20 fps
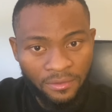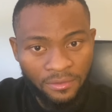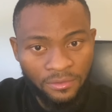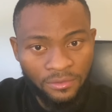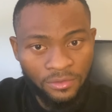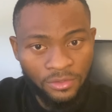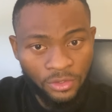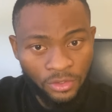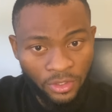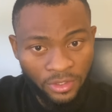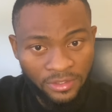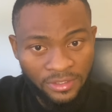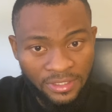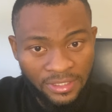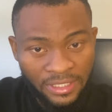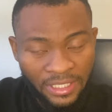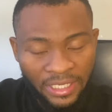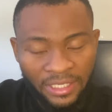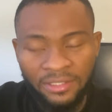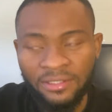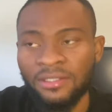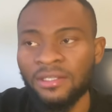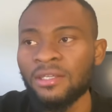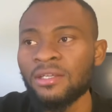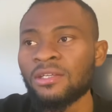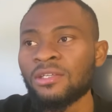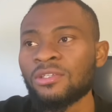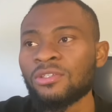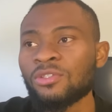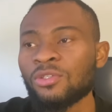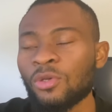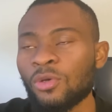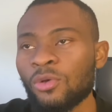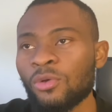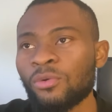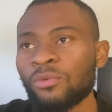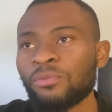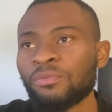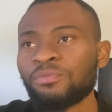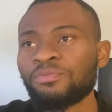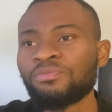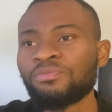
Do you understand? So